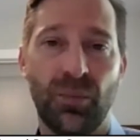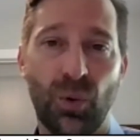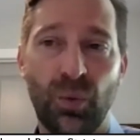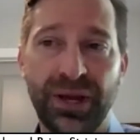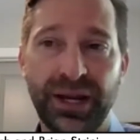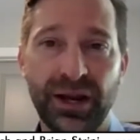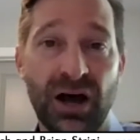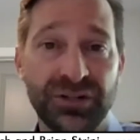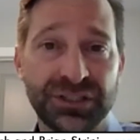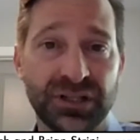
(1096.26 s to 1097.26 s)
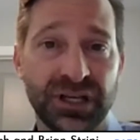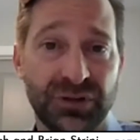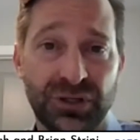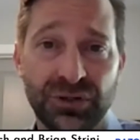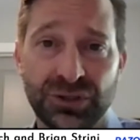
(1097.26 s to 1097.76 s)
We obviously have
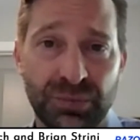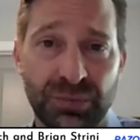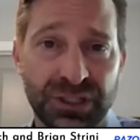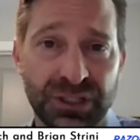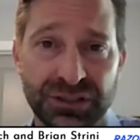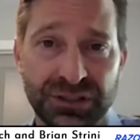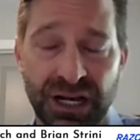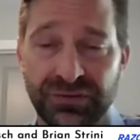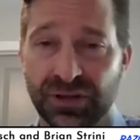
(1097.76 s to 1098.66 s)
a huge operations staff